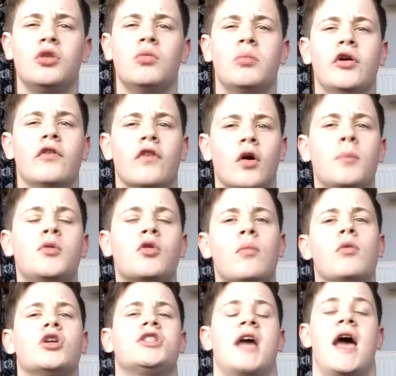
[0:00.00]
move up to a
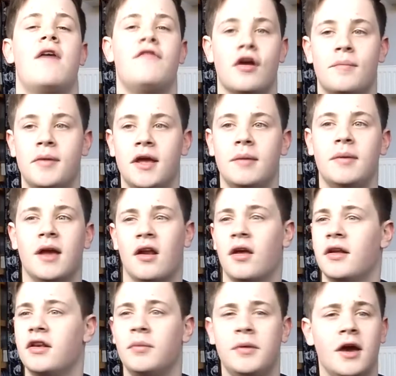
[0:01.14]
much heavier BB, and
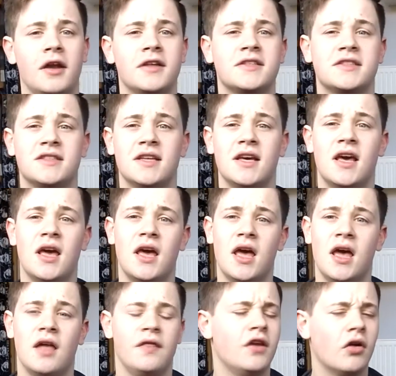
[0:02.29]
to be honest,
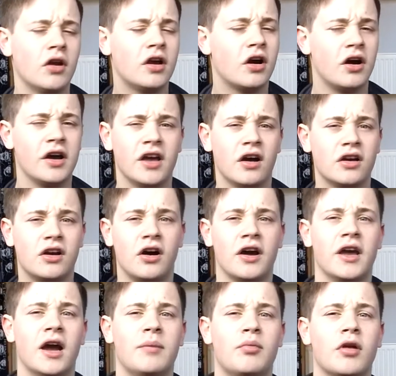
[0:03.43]
the only guy
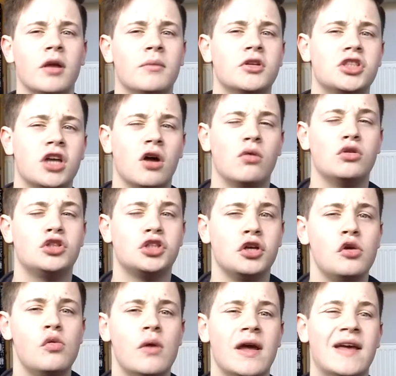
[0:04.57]
I pretty much go
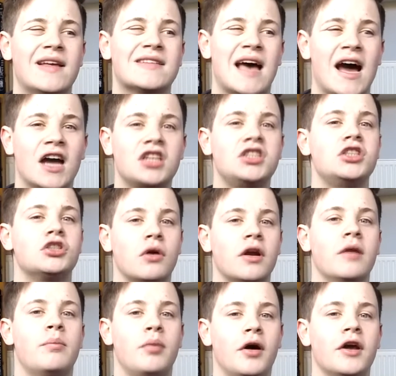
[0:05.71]
to is actually trying to
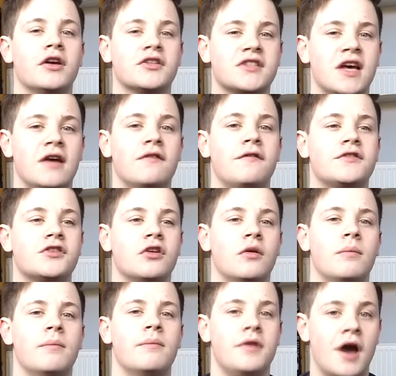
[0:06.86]
buy yourself
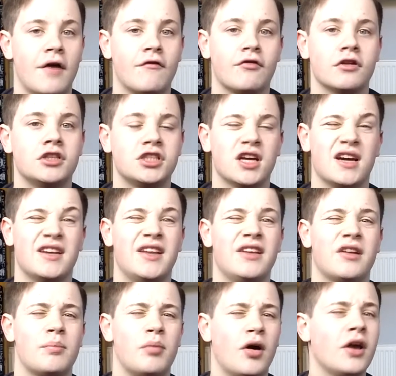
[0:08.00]
some Novrich. I think they're
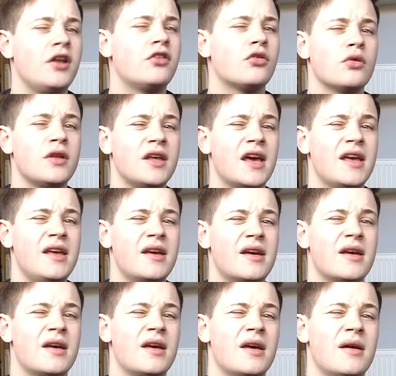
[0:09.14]
.38
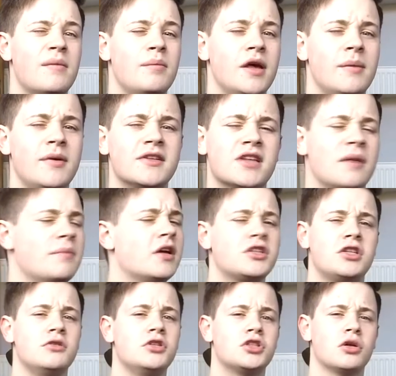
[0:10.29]
BBs, I'm not
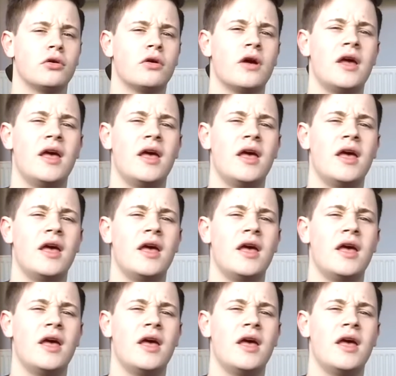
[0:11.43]
too sure.